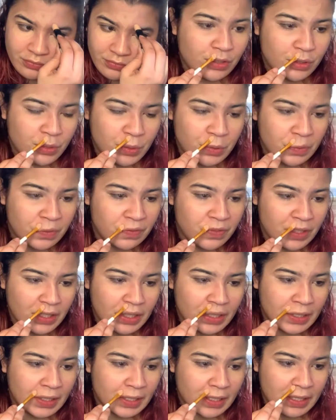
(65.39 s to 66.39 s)
I do
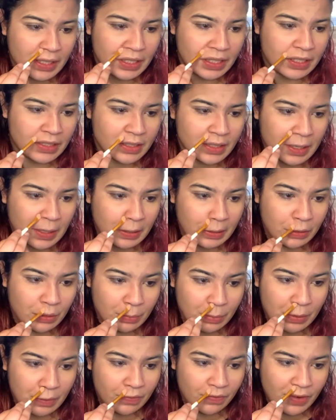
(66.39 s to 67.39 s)
feel like it is a
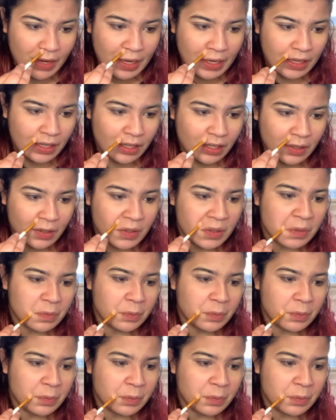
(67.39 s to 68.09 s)
little bit vague,